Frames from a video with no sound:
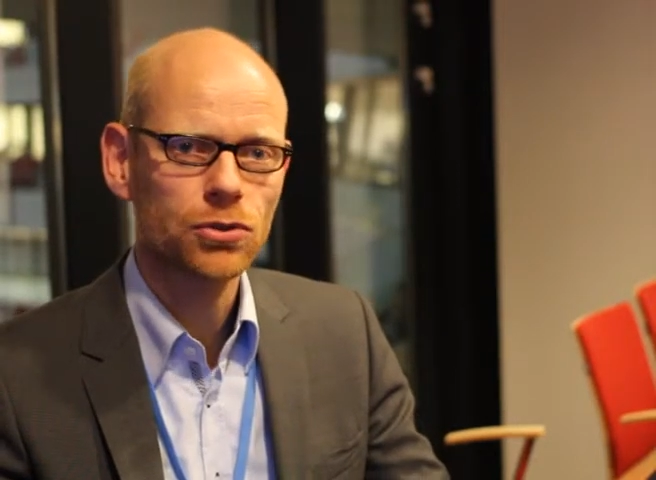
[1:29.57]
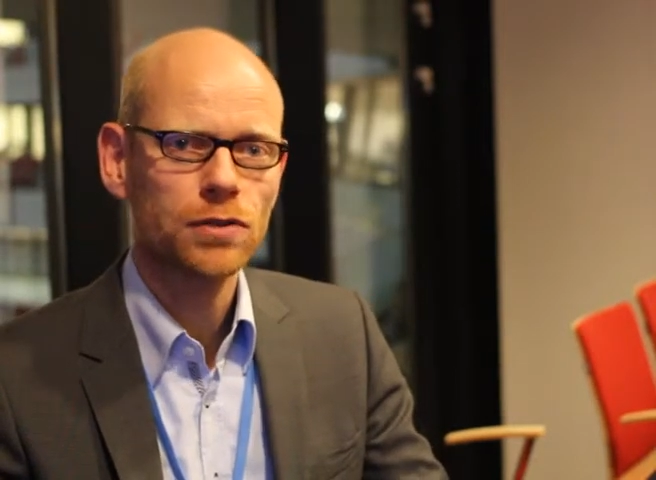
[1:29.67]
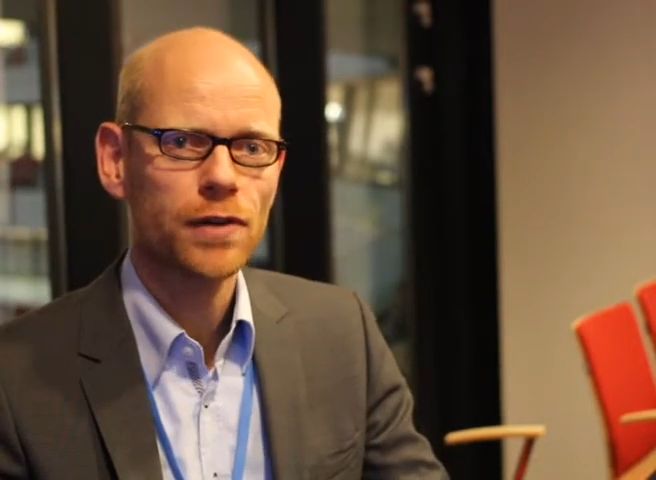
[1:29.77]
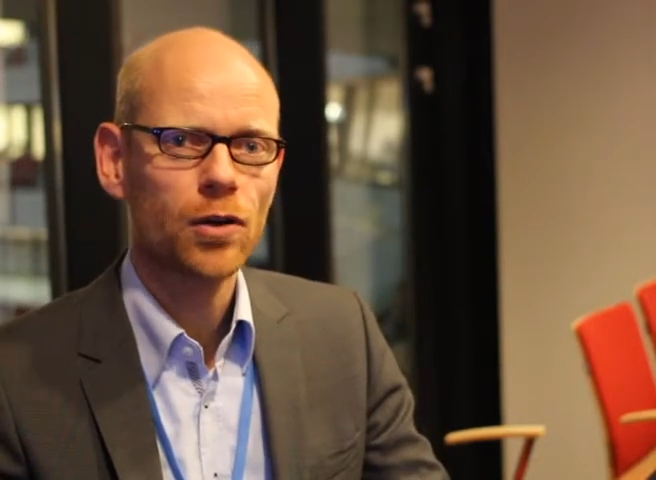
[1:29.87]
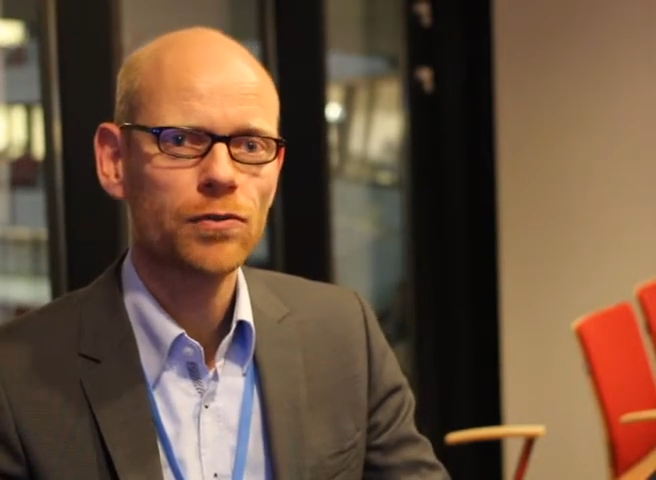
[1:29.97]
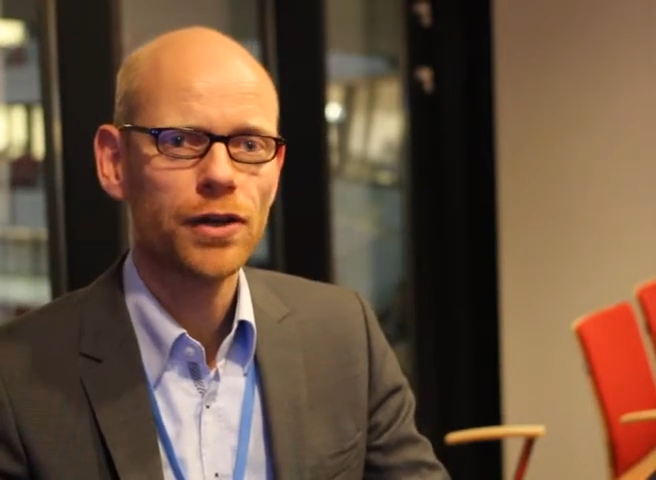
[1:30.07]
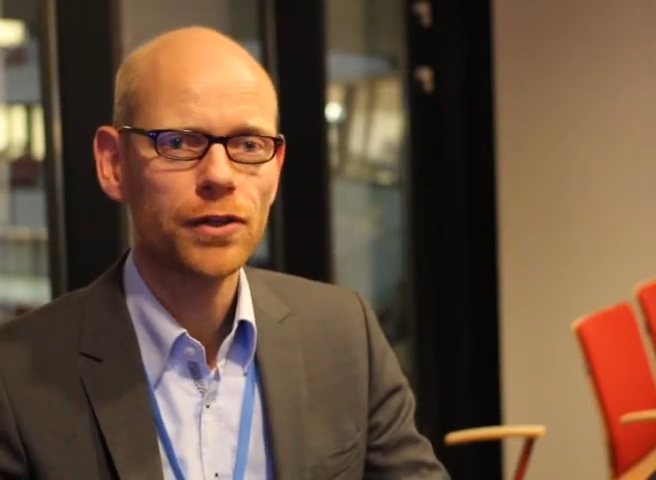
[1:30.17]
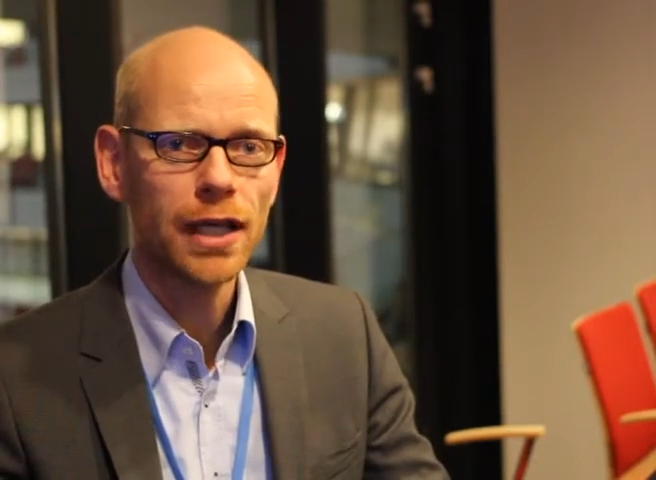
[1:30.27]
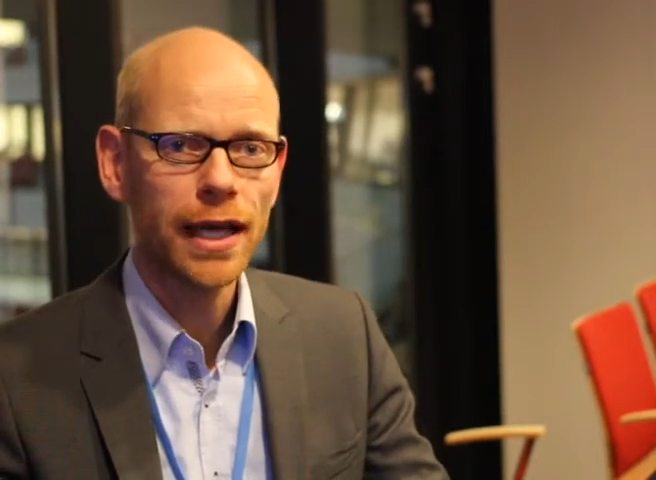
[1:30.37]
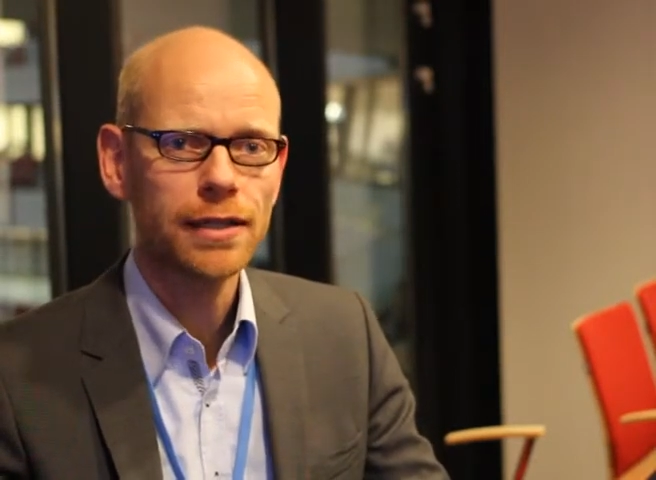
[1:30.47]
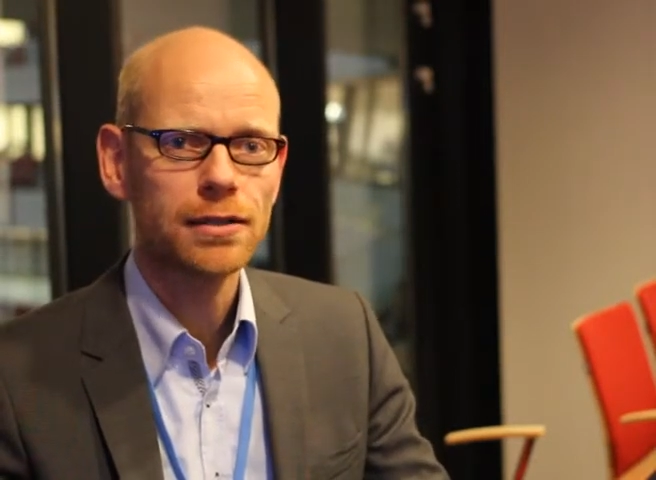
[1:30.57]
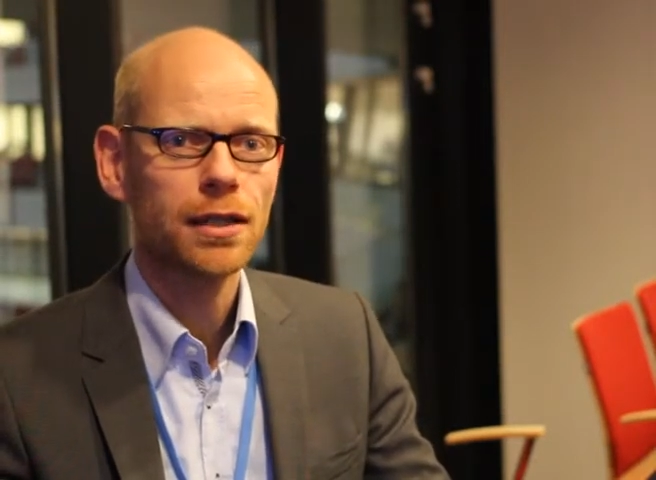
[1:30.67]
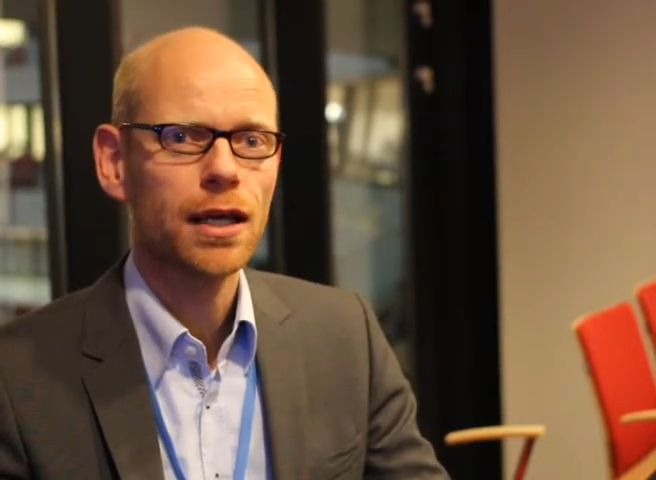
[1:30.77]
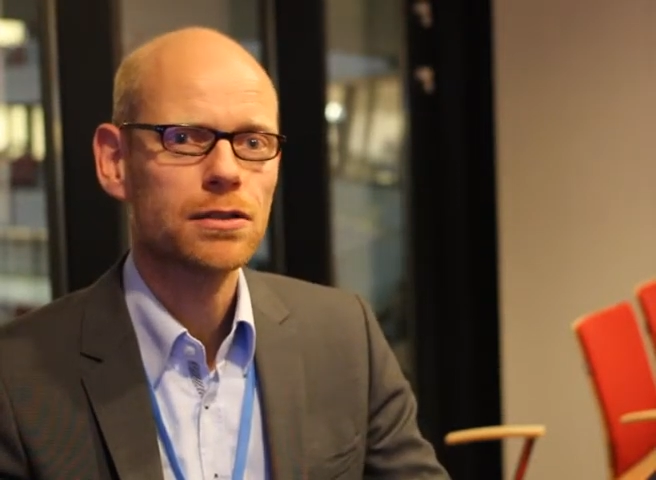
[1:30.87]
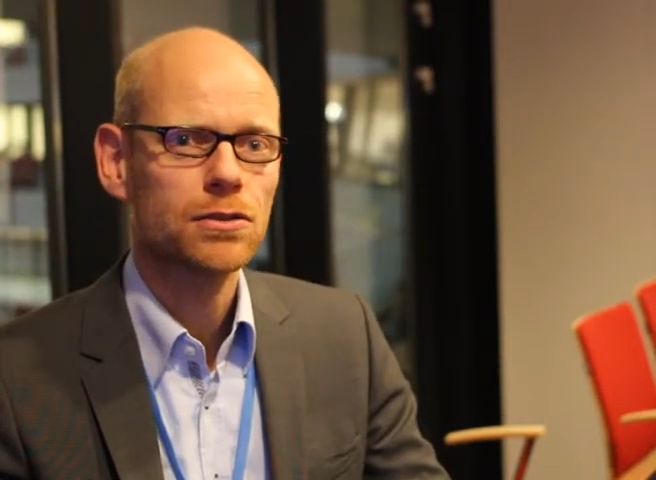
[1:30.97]
to develop very late
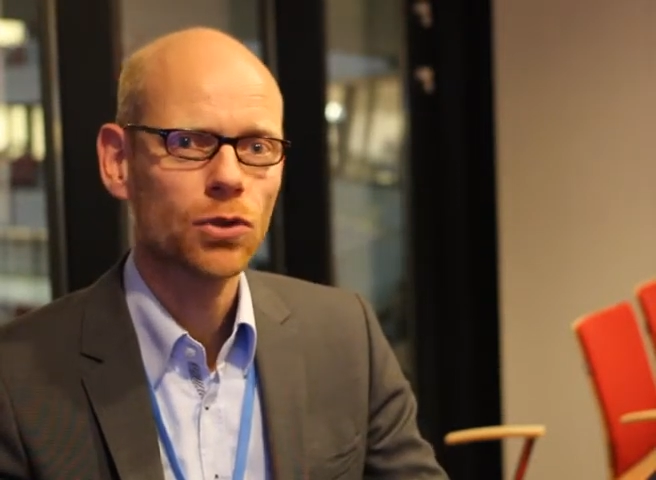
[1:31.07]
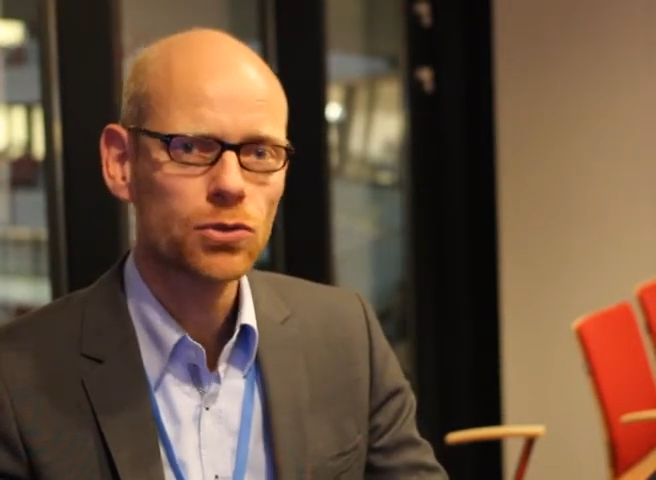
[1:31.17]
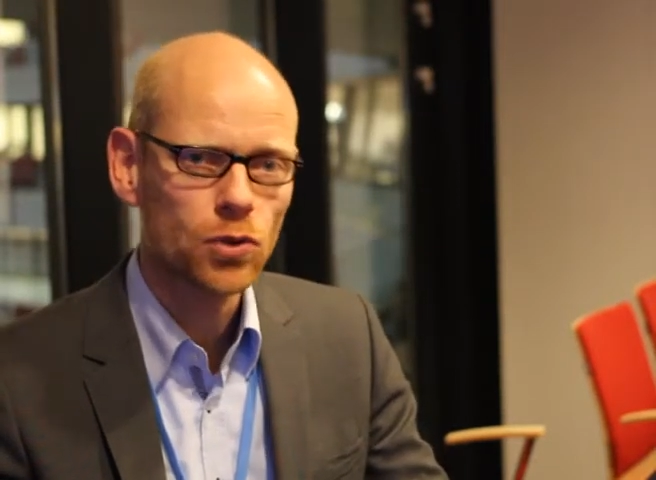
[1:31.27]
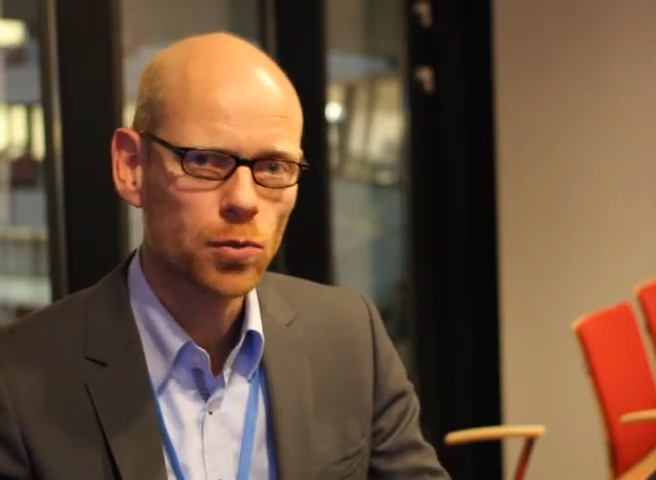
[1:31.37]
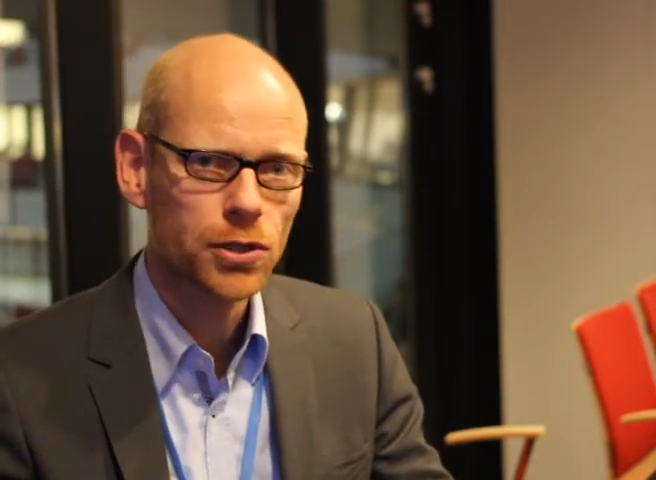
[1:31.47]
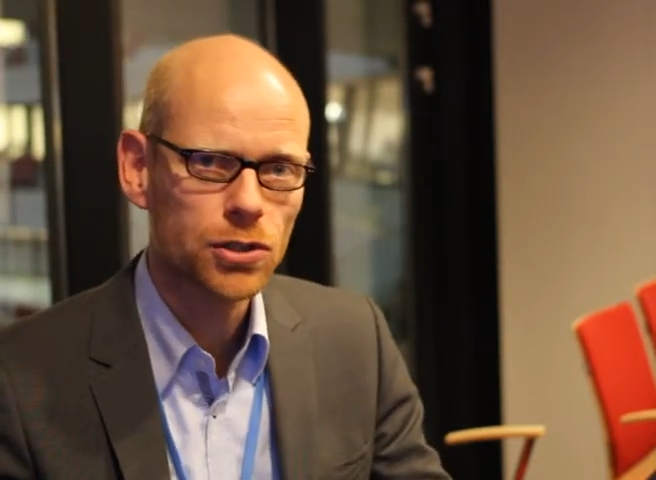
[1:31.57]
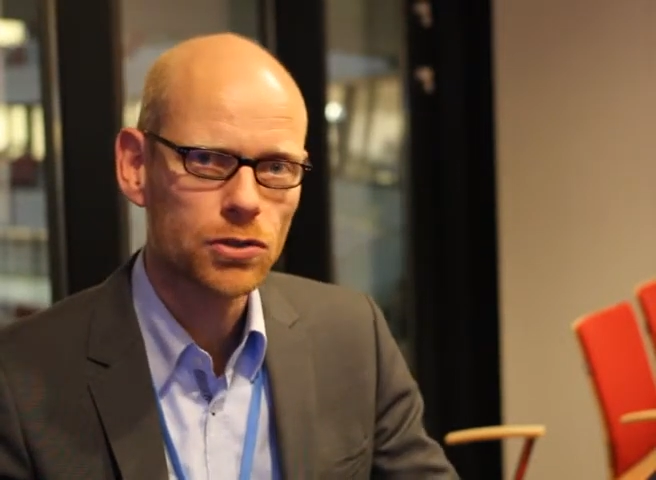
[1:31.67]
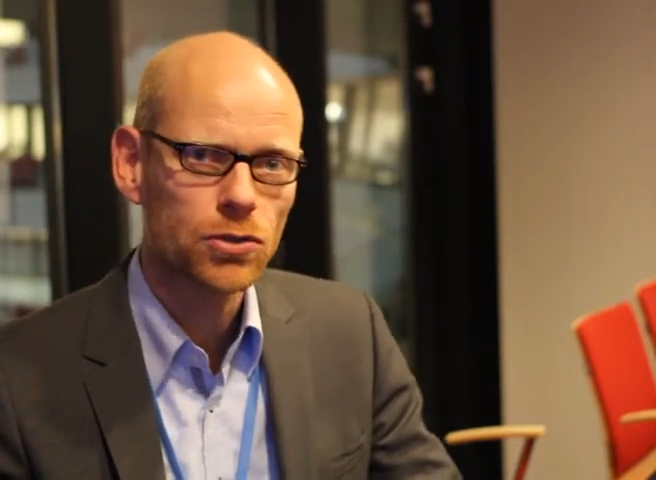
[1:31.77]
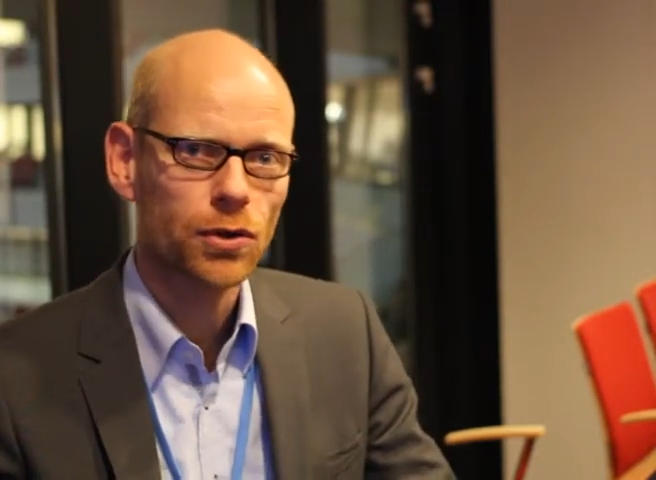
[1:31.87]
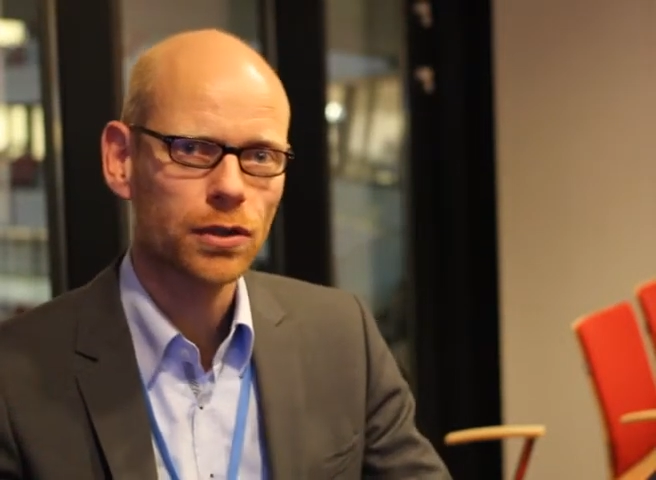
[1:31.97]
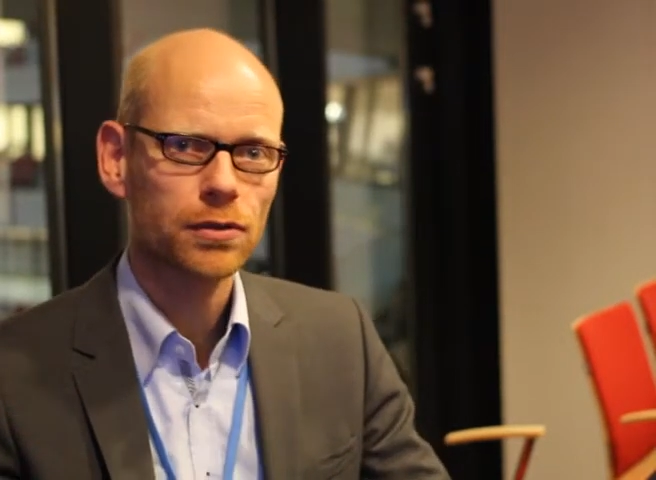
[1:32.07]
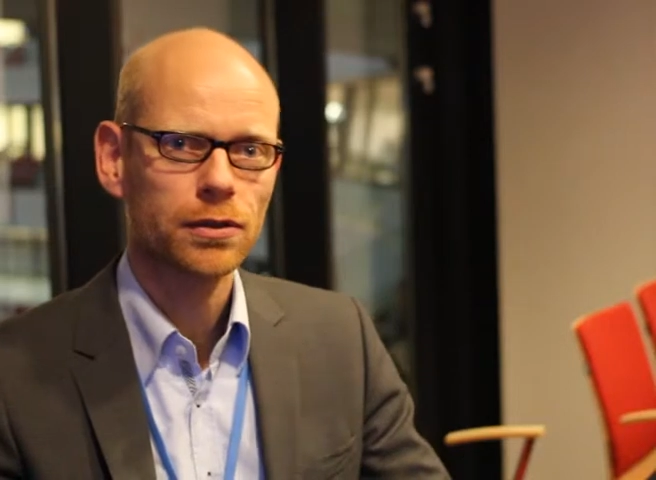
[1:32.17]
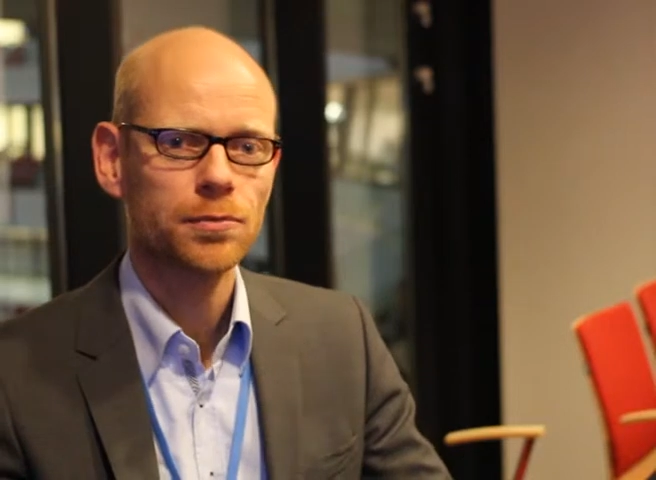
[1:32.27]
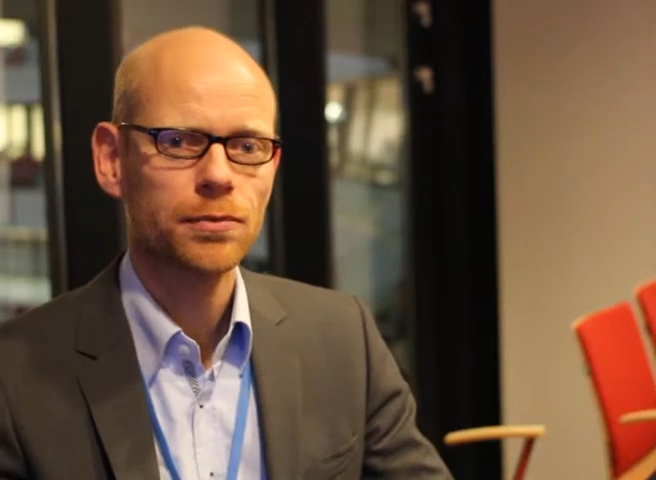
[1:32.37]
and has not so much historical